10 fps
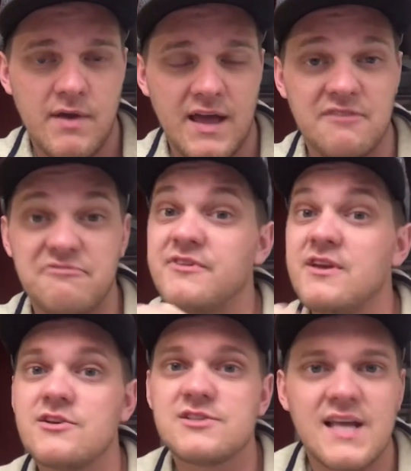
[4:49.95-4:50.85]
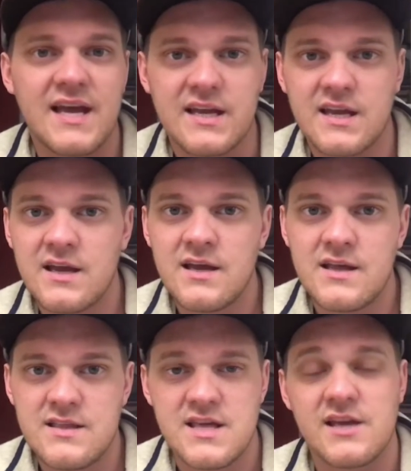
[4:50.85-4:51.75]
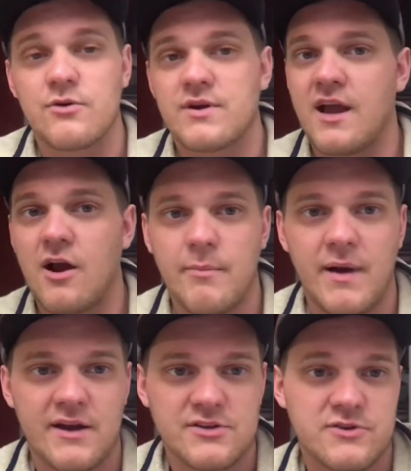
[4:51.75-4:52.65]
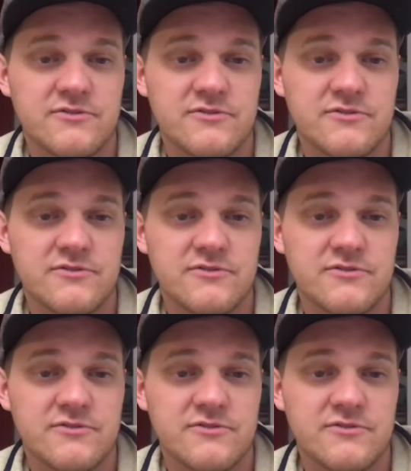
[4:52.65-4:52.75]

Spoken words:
and it feels like they don't care about us,